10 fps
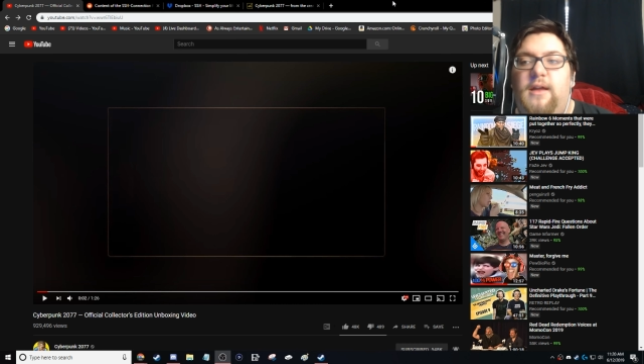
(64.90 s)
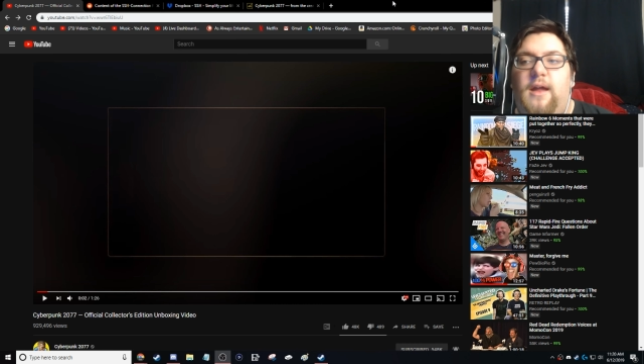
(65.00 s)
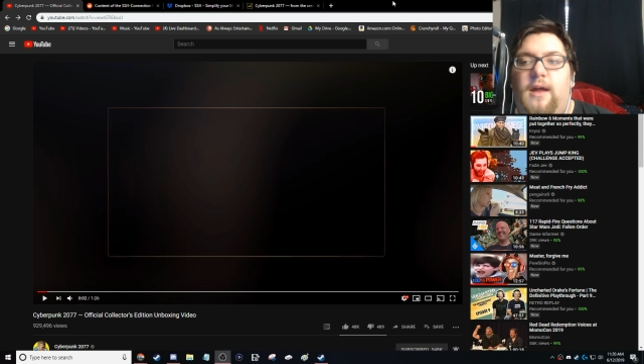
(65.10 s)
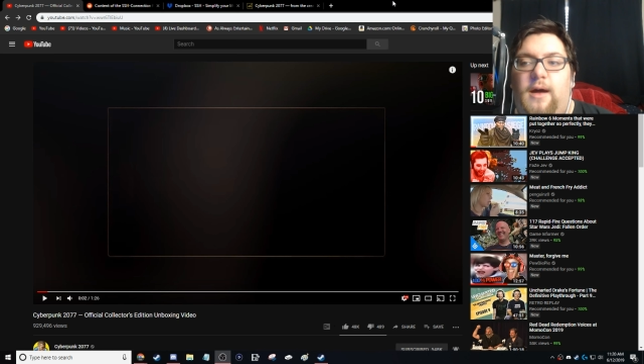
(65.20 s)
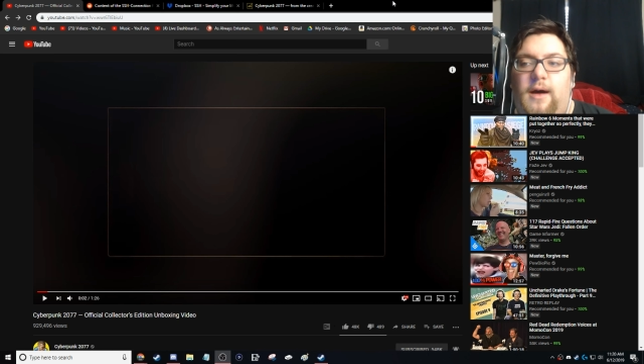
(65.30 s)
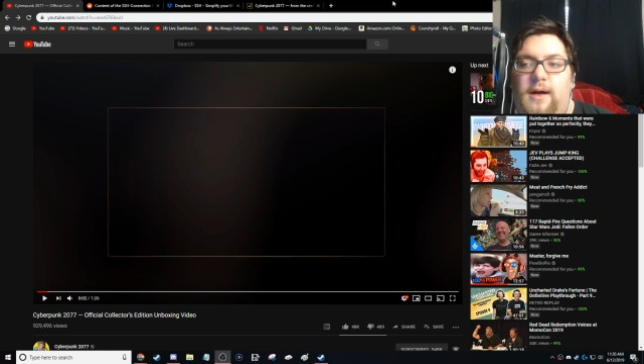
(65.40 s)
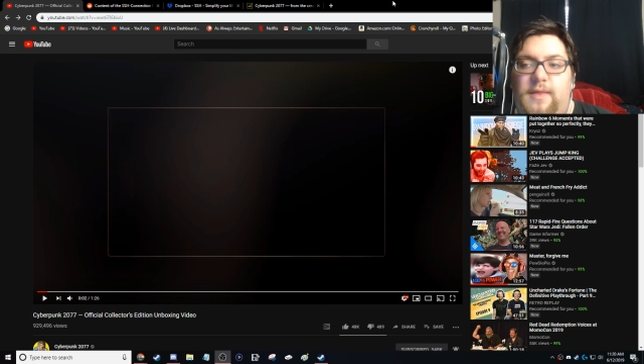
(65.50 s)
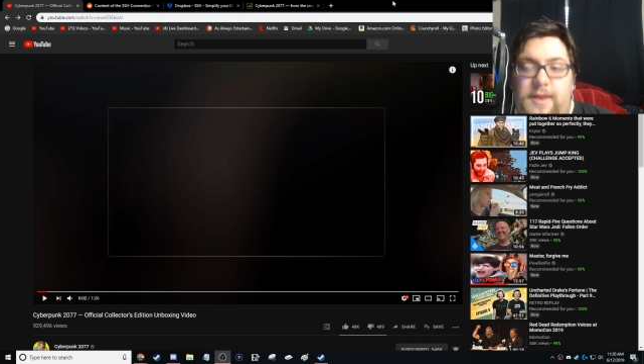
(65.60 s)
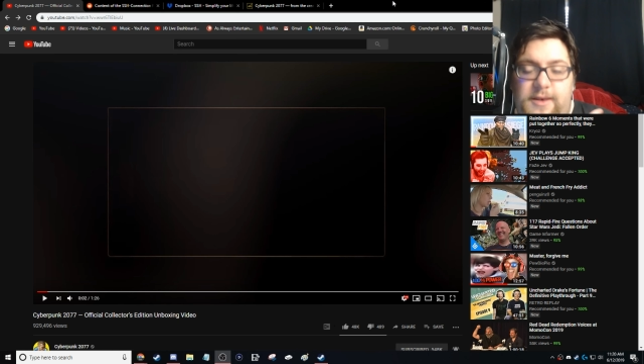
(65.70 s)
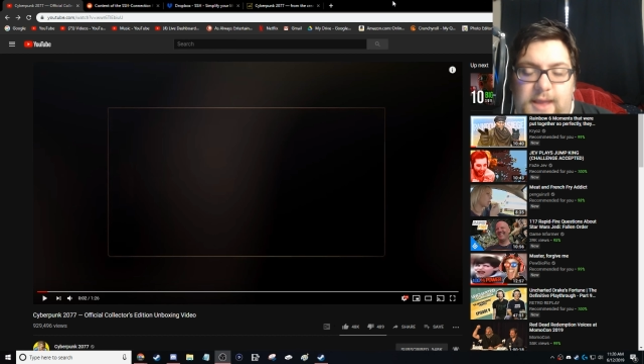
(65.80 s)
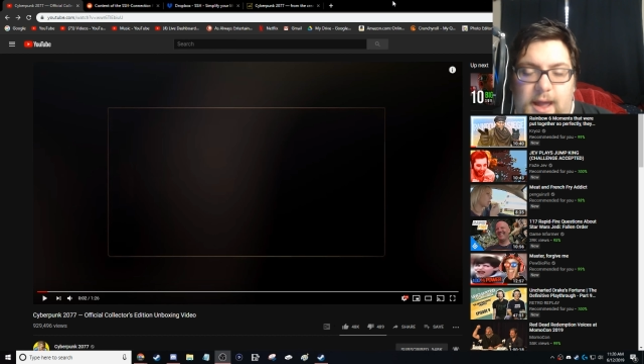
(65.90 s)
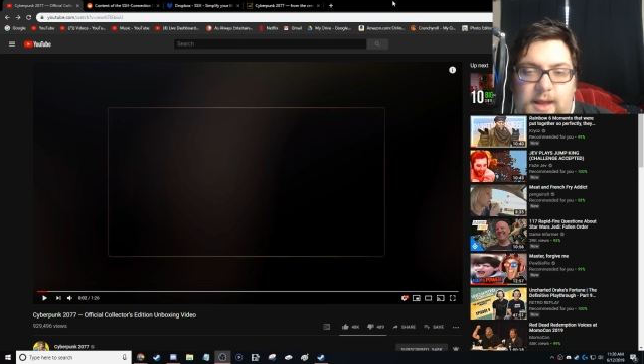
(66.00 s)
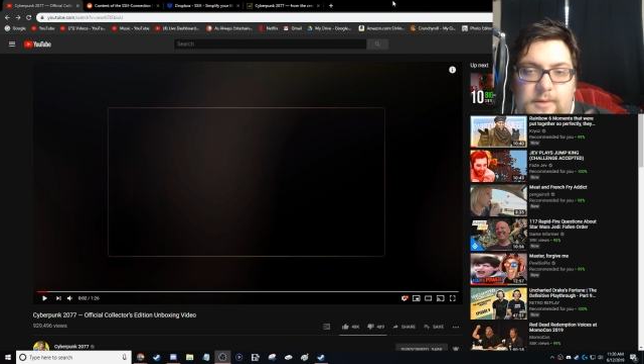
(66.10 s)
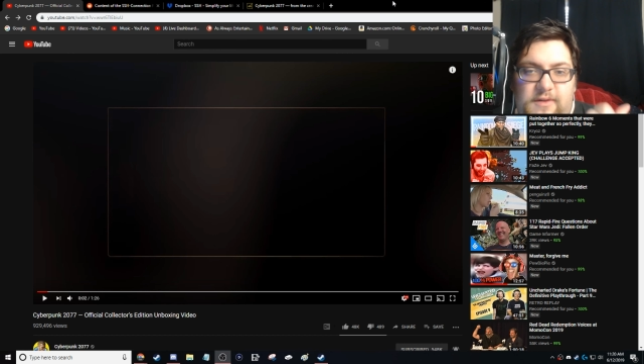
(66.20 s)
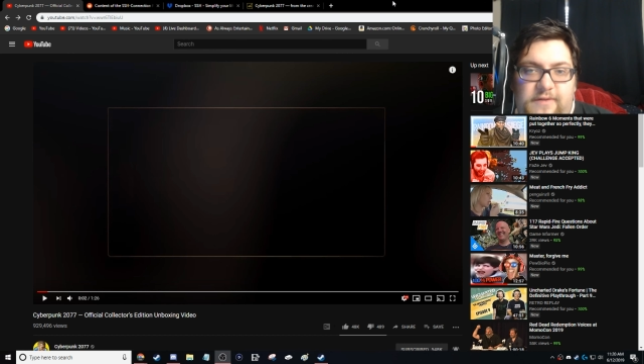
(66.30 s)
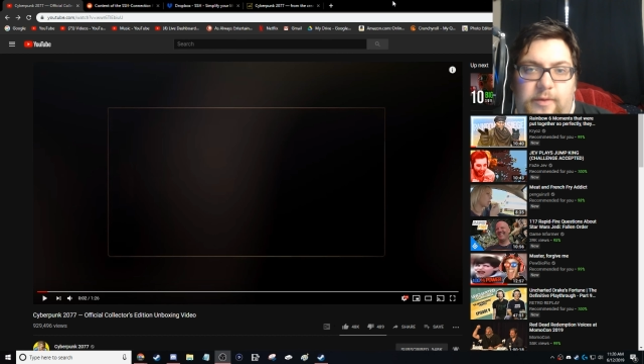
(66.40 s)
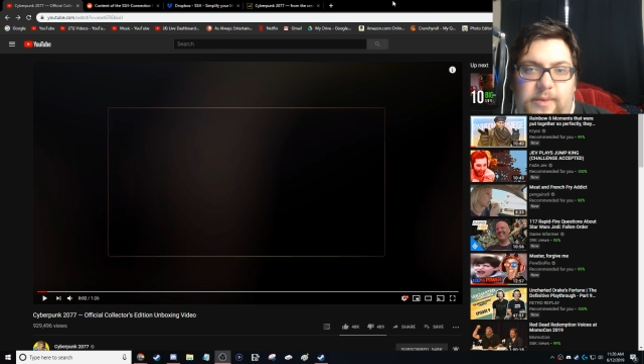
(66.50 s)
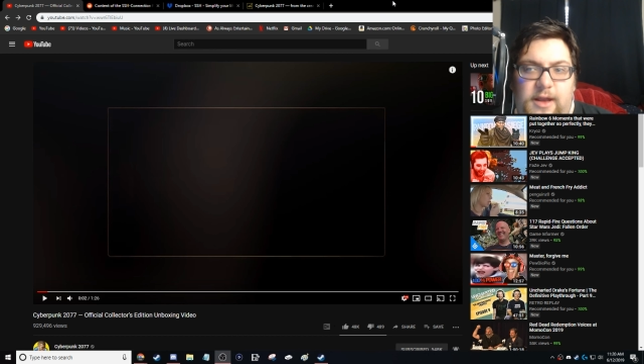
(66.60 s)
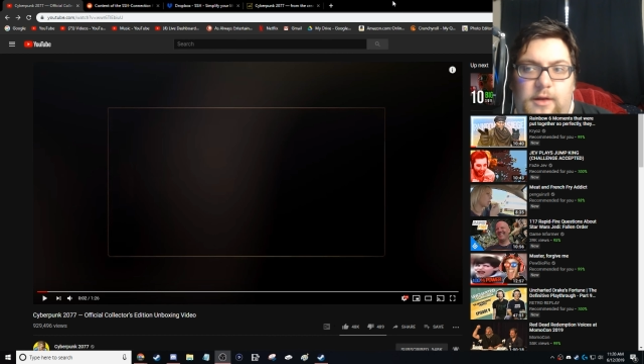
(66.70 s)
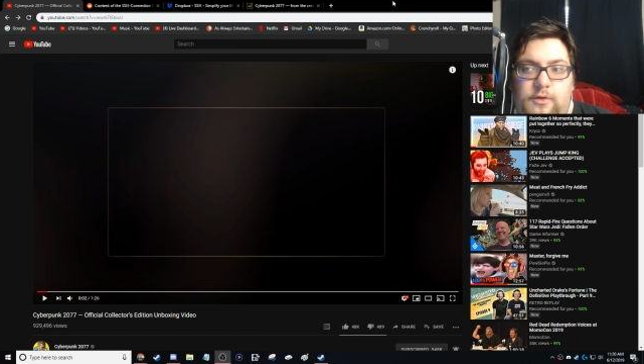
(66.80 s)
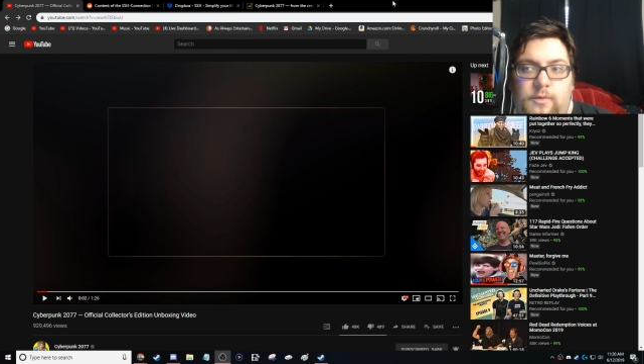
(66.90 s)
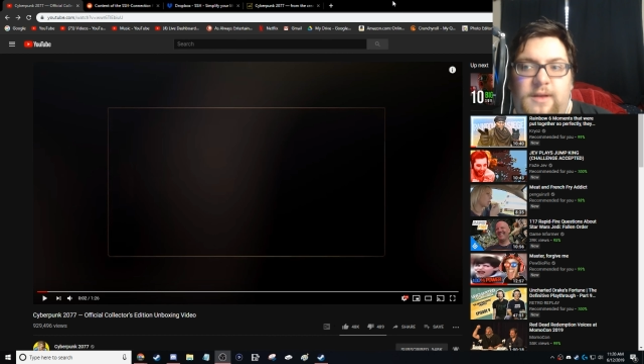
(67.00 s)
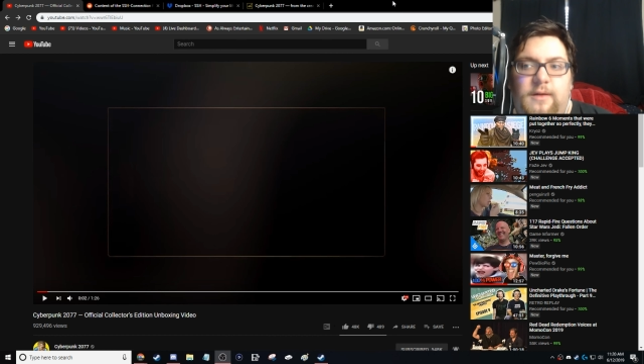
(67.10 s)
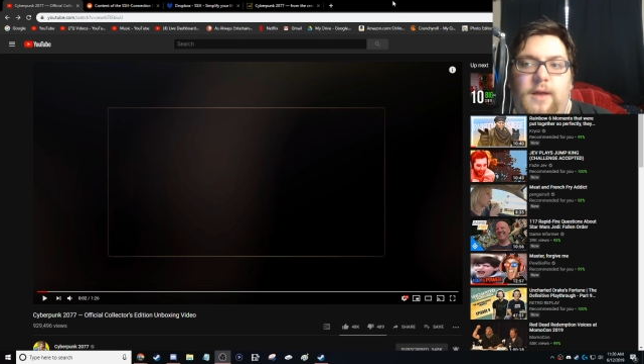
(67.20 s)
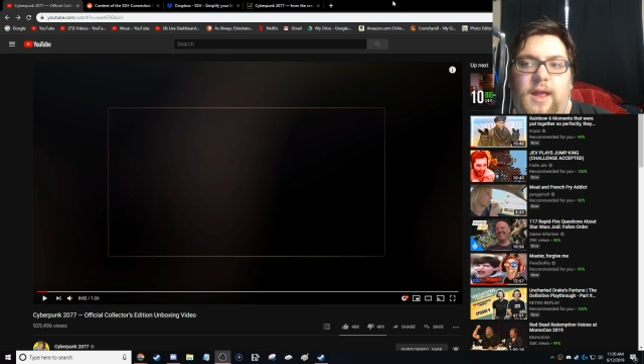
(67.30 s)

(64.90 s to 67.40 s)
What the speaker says: The guy was filming it on Twitter,